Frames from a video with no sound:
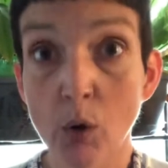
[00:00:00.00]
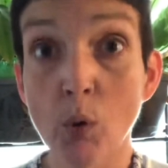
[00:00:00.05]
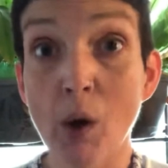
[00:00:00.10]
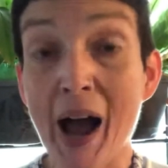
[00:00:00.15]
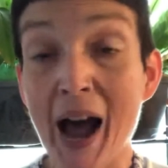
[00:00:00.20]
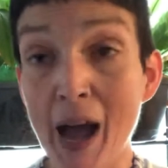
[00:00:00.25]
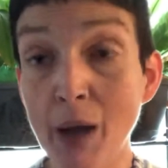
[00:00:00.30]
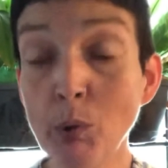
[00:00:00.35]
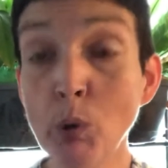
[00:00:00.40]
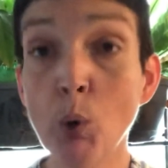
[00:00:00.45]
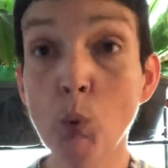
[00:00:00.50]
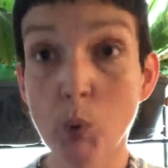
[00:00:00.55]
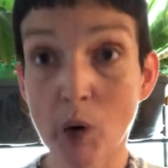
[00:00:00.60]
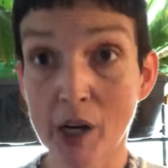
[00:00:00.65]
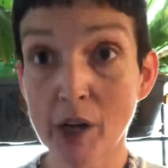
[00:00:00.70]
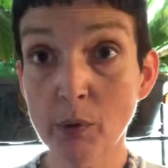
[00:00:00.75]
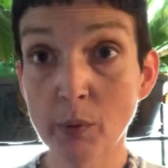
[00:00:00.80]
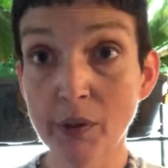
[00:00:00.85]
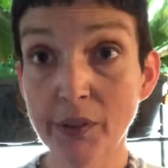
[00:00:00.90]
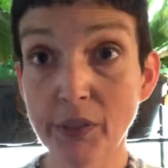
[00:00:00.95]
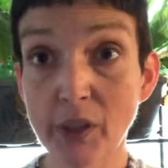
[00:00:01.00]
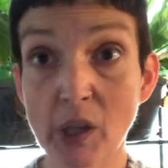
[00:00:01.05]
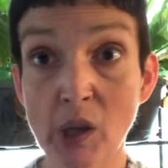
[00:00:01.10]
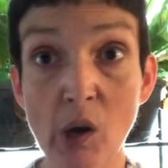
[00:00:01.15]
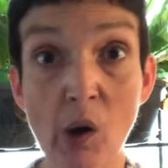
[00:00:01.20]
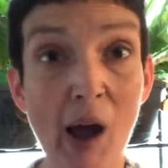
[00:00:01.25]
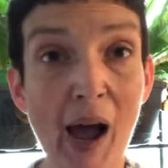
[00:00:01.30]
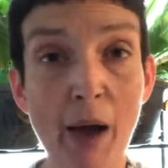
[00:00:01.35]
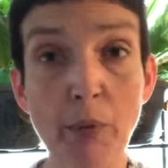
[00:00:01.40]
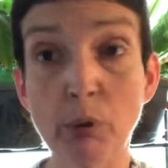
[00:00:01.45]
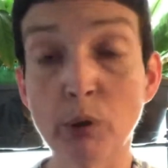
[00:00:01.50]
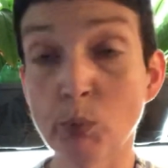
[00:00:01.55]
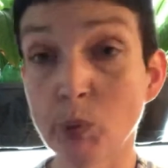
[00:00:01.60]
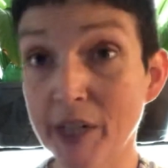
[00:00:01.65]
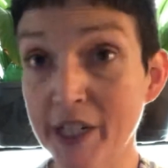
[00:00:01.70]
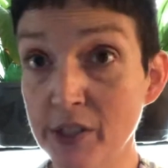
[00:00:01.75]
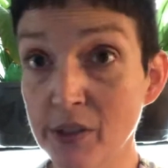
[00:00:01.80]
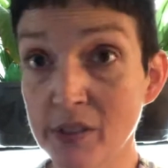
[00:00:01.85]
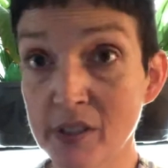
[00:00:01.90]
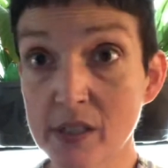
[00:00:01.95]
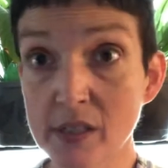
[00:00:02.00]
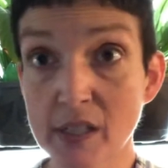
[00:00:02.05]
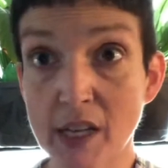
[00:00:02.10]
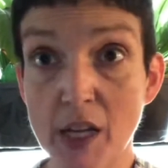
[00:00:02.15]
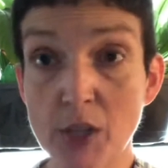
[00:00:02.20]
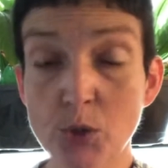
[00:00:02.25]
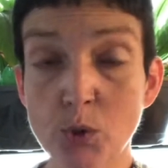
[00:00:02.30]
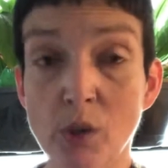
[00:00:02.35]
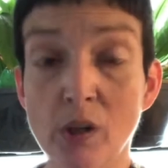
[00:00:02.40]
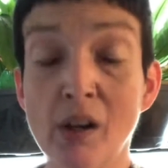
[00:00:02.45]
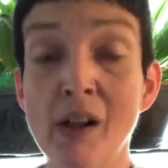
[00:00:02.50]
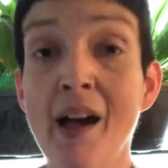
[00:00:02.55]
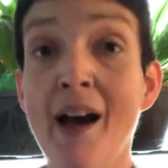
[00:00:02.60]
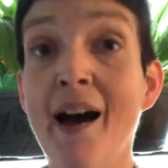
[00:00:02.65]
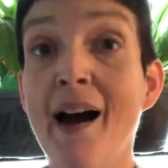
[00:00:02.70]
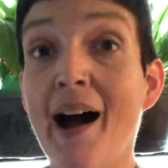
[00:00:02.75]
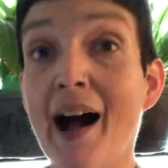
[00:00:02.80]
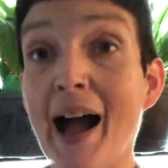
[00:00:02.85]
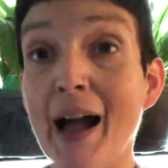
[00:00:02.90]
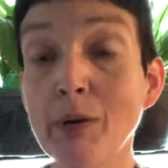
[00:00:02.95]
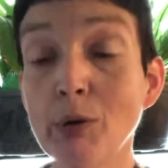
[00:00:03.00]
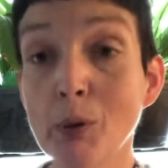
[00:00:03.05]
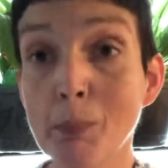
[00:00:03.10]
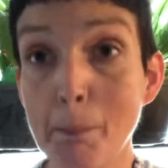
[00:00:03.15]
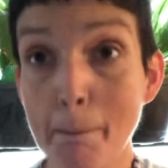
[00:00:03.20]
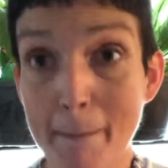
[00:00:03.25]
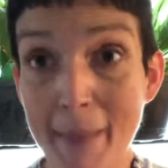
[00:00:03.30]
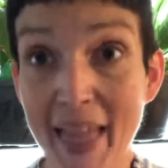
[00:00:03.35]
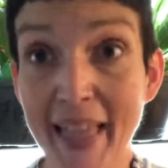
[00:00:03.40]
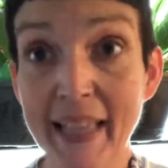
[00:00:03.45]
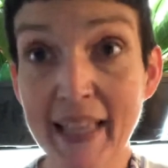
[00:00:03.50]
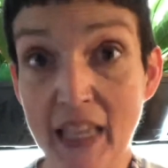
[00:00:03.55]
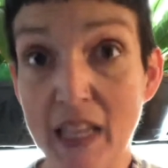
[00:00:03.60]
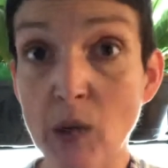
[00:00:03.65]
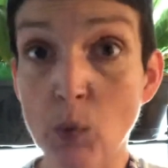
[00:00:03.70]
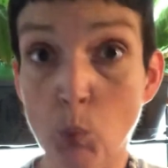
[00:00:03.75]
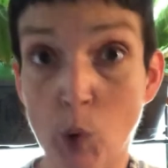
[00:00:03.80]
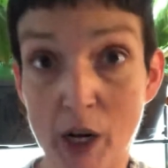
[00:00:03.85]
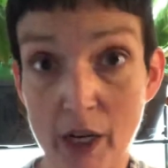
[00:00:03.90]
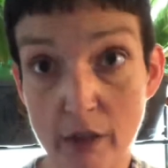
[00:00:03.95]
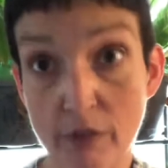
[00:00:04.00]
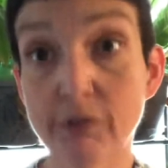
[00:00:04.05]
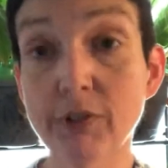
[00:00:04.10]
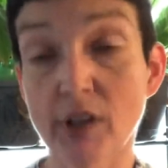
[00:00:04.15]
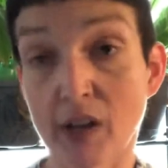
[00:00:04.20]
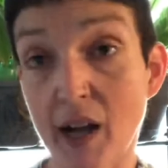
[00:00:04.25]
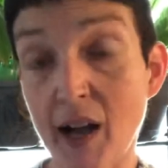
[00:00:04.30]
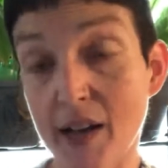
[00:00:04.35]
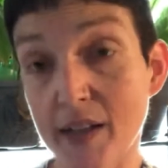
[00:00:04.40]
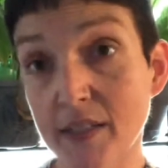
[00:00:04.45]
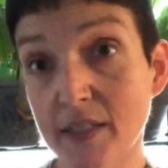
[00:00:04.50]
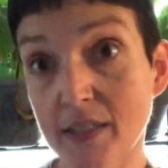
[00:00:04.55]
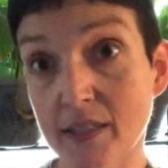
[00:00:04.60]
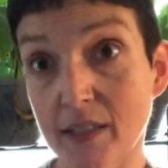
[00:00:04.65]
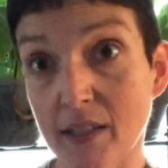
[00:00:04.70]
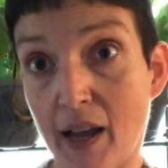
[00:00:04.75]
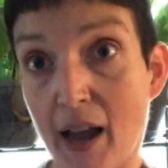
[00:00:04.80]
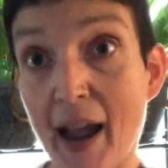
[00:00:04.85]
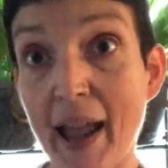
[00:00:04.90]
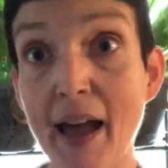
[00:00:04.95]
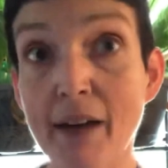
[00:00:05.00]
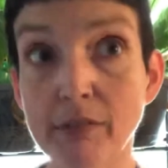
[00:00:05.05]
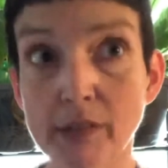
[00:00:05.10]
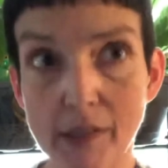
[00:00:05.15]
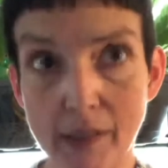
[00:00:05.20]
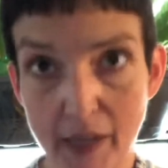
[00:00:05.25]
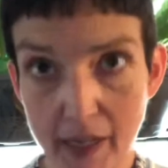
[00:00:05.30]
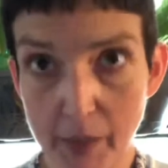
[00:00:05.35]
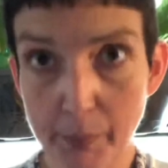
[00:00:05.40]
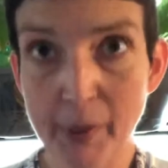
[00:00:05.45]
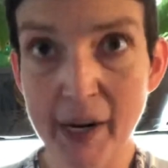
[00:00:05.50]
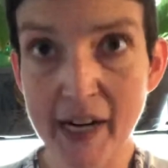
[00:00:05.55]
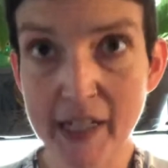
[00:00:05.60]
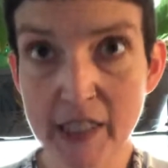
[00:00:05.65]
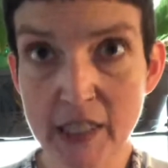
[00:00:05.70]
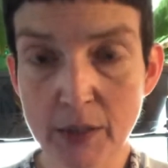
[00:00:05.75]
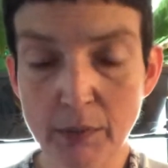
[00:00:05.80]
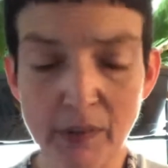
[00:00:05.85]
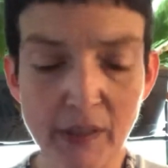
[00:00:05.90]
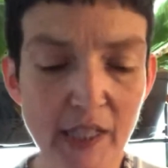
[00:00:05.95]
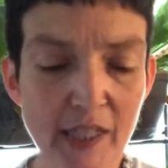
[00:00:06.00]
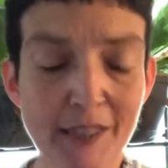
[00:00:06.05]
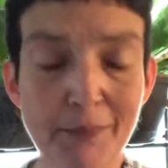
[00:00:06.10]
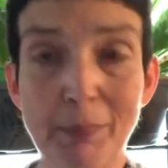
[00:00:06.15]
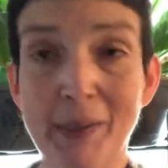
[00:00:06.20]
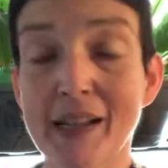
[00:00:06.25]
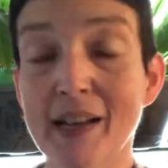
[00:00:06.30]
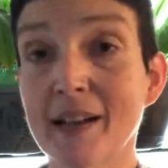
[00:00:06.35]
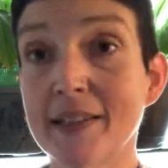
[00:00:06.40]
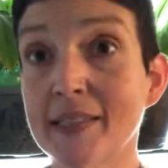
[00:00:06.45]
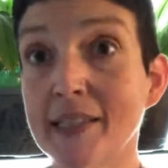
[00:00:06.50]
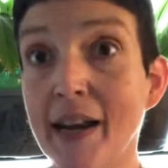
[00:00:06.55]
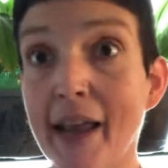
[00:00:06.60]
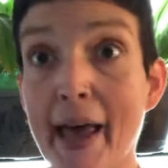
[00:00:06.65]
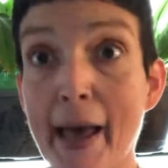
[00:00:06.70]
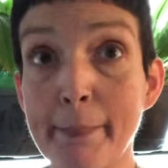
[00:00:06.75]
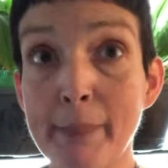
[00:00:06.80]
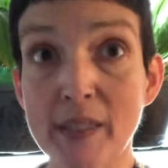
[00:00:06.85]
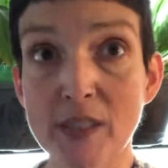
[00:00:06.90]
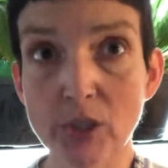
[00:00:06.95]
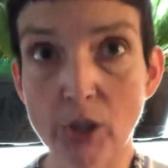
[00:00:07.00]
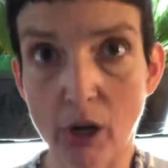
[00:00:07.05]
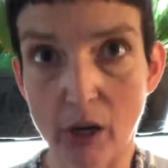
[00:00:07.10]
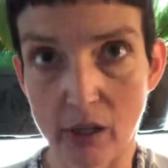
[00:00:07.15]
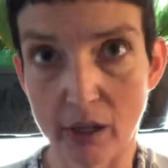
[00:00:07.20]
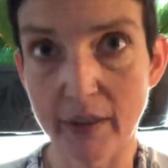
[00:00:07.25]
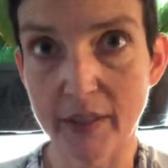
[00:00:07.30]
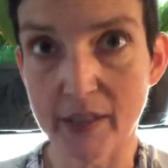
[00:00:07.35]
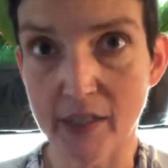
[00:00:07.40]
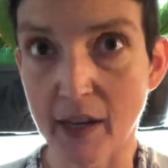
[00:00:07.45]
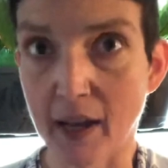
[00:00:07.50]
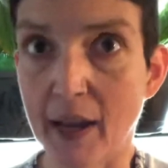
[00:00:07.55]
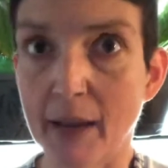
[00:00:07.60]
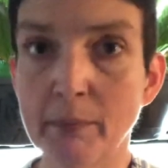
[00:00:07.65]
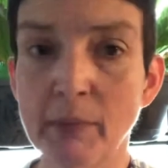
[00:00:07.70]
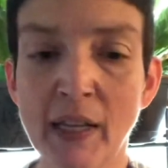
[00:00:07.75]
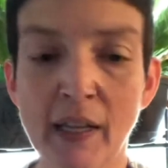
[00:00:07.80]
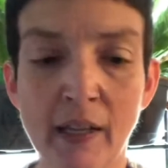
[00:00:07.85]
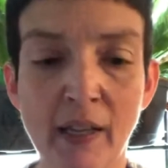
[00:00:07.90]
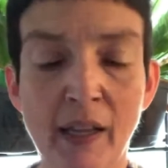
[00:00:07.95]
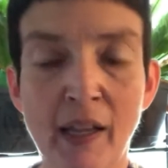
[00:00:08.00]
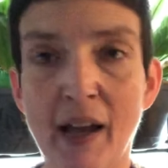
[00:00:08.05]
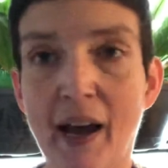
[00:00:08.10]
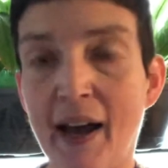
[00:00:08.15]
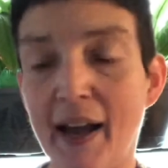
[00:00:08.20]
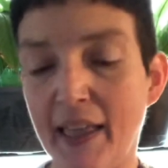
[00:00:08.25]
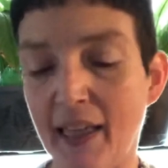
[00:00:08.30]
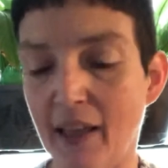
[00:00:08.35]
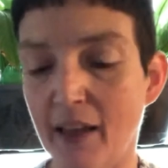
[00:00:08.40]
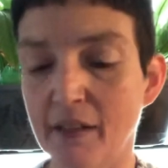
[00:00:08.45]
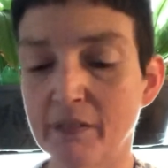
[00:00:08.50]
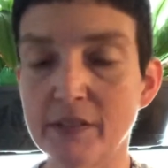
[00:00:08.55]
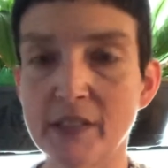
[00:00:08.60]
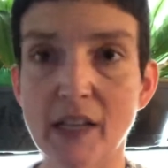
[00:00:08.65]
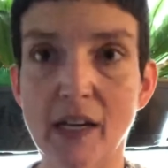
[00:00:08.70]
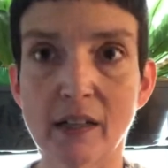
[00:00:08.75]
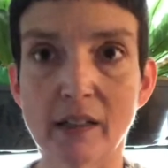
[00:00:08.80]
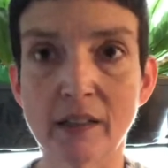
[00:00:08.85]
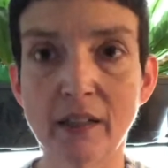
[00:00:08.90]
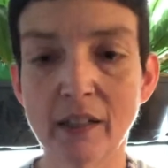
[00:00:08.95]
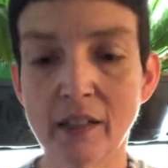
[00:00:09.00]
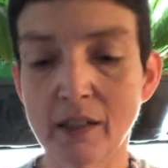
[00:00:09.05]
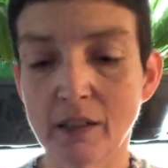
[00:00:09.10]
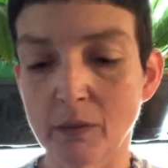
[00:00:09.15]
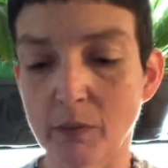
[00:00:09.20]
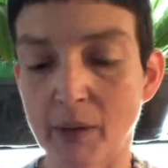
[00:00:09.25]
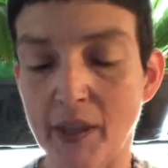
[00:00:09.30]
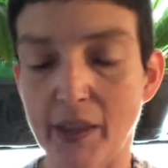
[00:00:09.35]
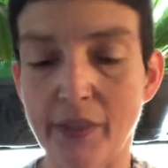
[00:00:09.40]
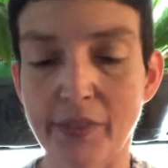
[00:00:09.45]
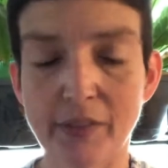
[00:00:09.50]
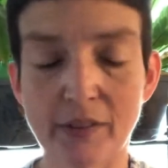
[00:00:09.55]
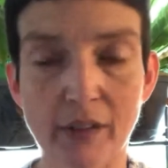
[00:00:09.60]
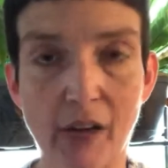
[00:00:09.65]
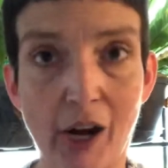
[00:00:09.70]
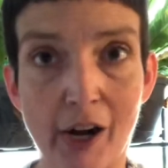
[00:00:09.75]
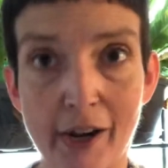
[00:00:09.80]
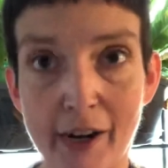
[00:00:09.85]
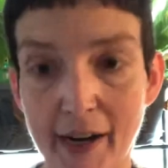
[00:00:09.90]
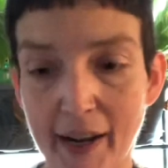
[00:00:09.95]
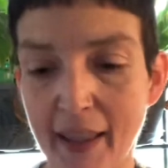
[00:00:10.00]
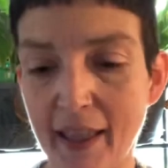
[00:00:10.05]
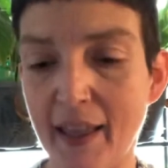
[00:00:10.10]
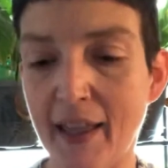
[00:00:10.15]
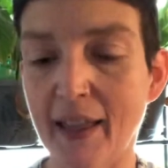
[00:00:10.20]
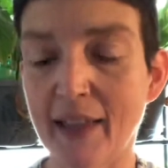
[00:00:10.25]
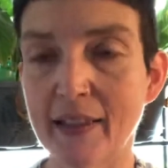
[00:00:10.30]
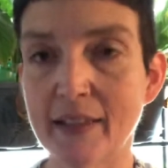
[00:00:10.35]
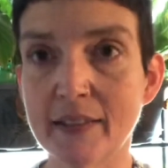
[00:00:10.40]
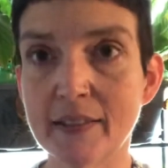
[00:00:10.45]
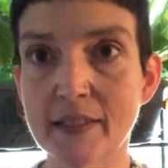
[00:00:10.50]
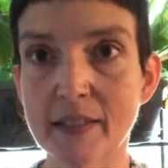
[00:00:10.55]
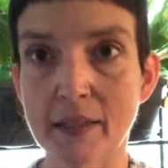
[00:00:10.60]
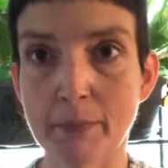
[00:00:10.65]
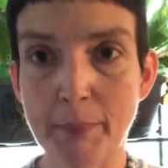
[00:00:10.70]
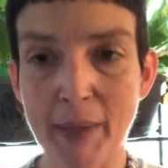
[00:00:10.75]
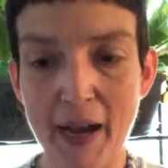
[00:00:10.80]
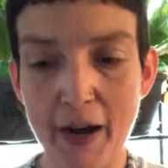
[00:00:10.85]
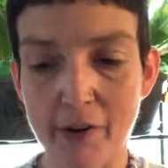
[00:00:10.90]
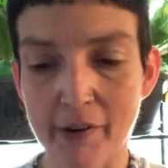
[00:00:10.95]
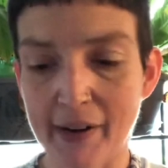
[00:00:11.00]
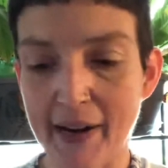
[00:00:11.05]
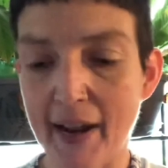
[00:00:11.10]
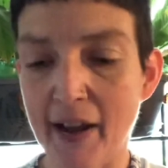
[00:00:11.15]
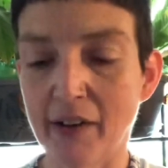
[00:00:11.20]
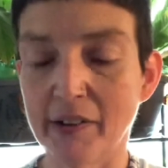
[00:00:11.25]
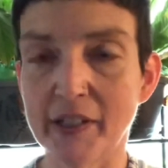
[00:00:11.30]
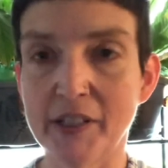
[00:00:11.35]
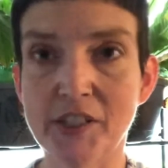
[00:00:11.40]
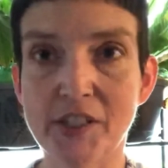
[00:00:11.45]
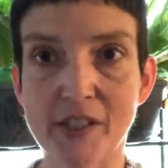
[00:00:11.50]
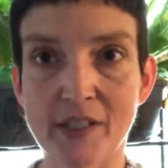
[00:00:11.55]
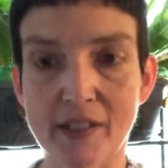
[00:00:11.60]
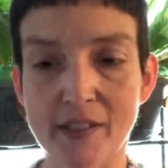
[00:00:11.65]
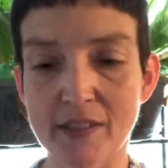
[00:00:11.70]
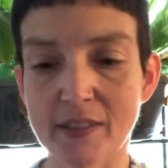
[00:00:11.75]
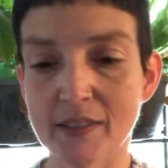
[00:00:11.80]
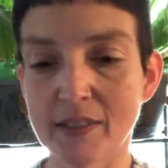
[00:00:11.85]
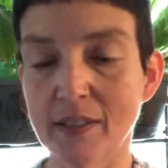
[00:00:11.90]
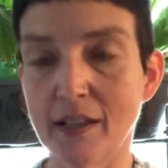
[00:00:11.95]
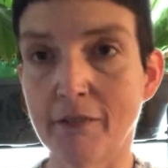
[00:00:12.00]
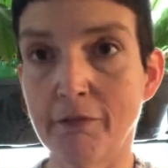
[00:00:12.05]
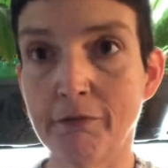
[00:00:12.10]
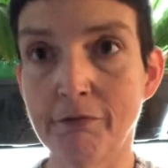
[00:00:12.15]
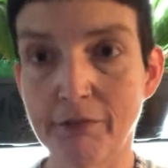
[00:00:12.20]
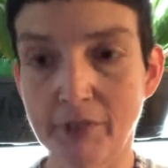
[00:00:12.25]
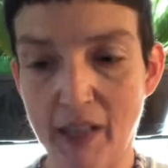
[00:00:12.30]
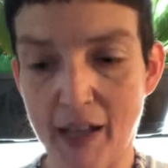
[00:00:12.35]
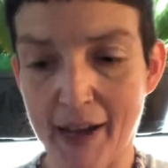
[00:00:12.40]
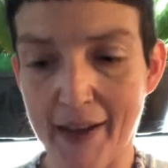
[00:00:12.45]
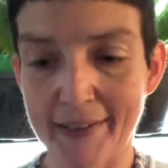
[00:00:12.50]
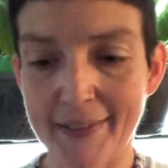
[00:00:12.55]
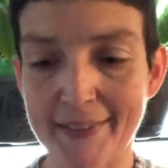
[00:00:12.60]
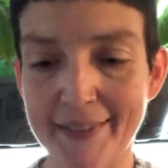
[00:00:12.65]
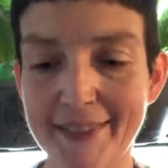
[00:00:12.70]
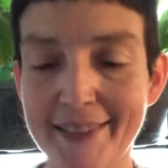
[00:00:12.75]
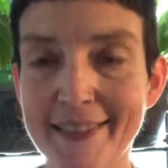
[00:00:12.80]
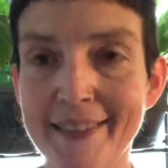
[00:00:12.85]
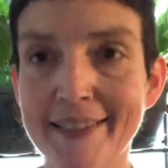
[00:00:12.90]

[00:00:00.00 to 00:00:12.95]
I will work with you. I will redo the schedule. I will make it work for us. I have a lot of practice with this because it happens all the time. I have dealt with hurricanes, power outages, floods,